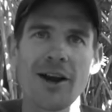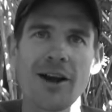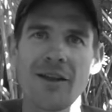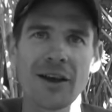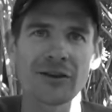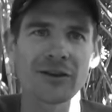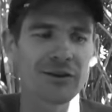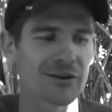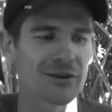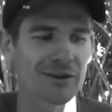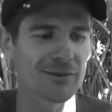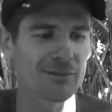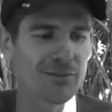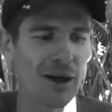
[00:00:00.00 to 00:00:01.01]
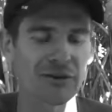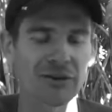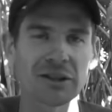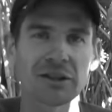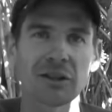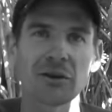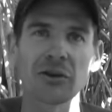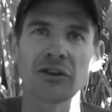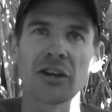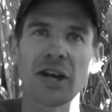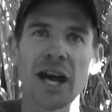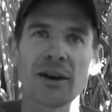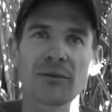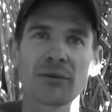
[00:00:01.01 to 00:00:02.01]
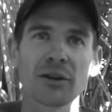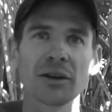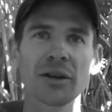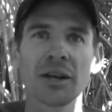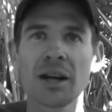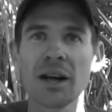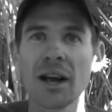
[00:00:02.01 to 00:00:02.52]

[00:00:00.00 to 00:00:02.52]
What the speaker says: and that's basically going to sit down for